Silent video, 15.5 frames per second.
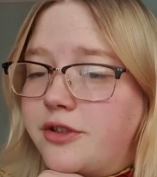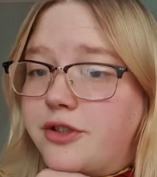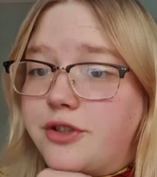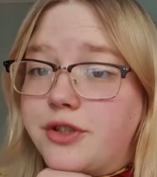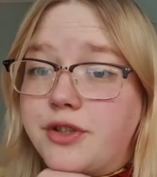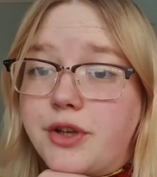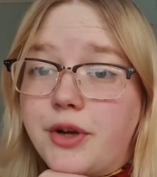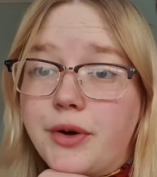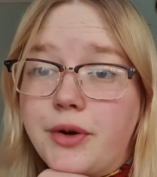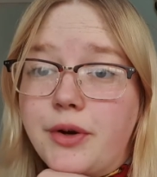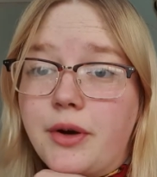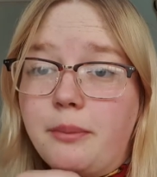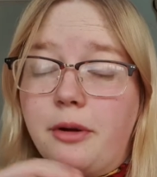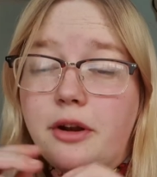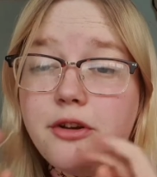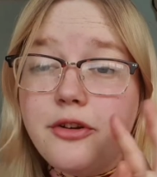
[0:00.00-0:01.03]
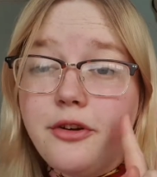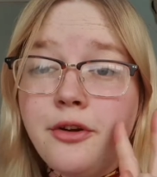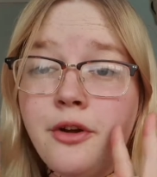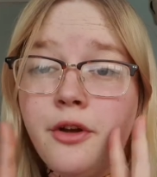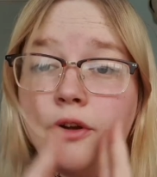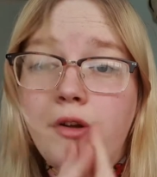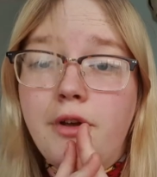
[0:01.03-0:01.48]
So I'm going to
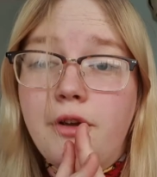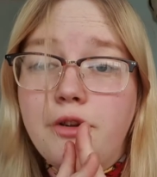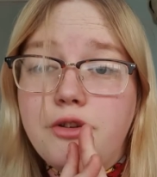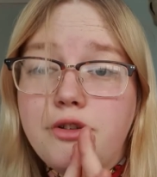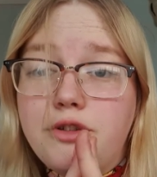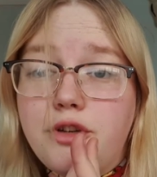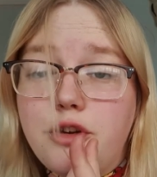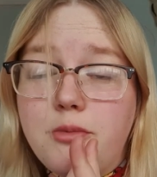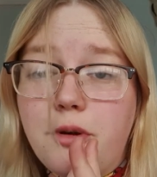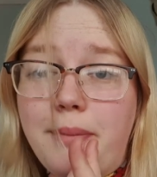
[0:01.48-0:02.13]
do two